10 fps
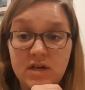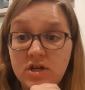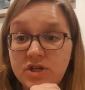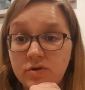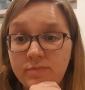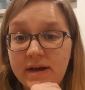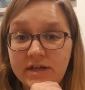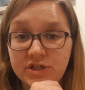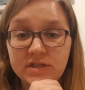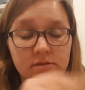30 odd
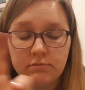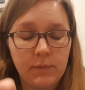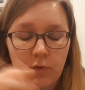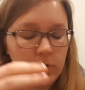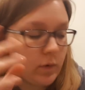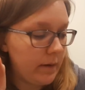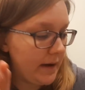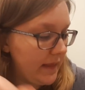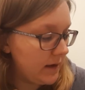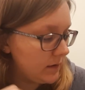pages. I'm not going to worry
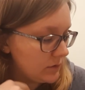about that.